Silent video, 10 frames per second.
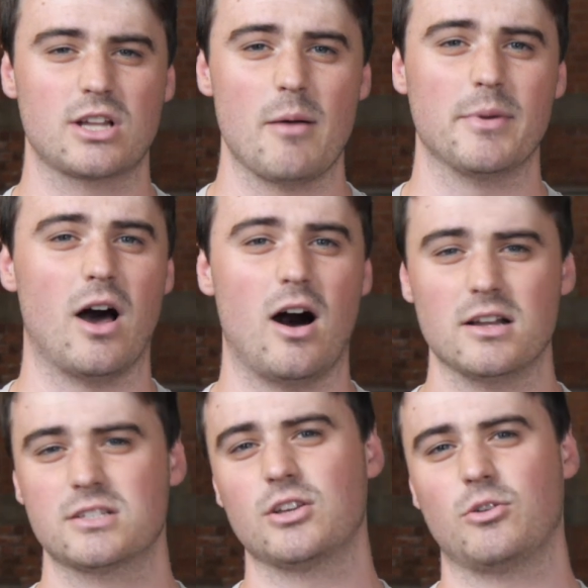come and
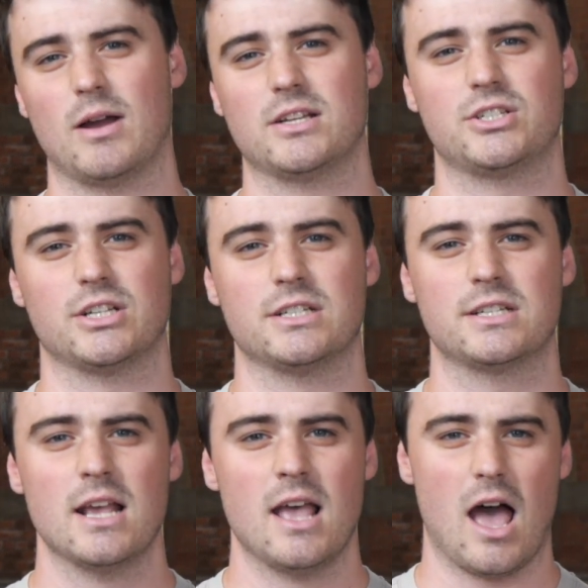ask the
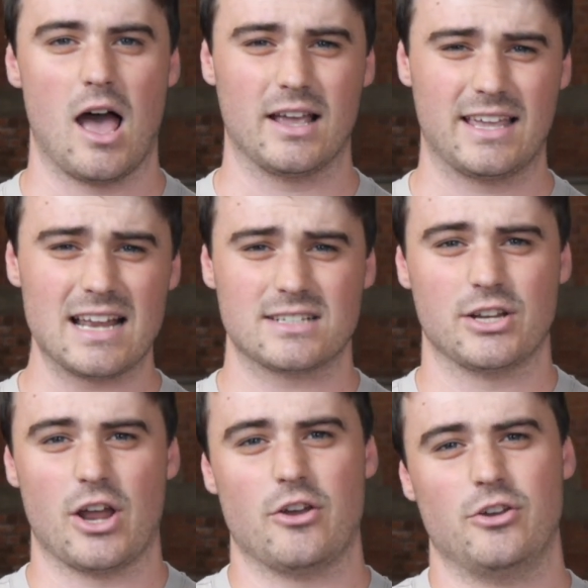questions, get
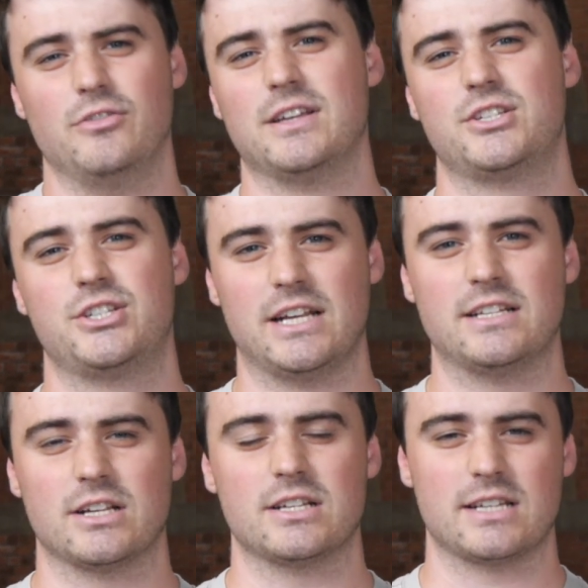to know who this
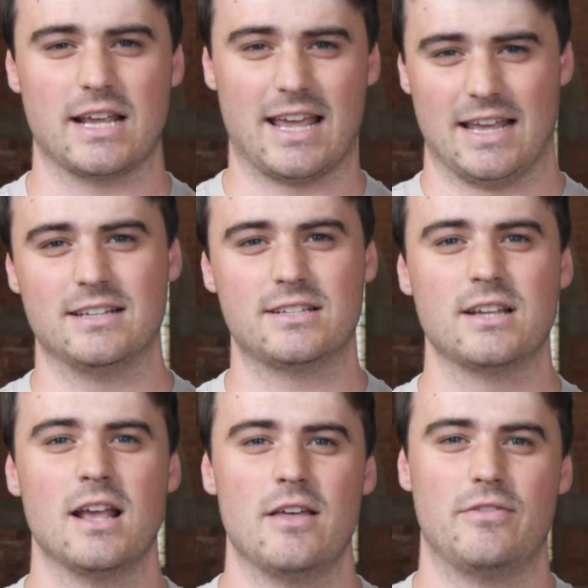Jesus is,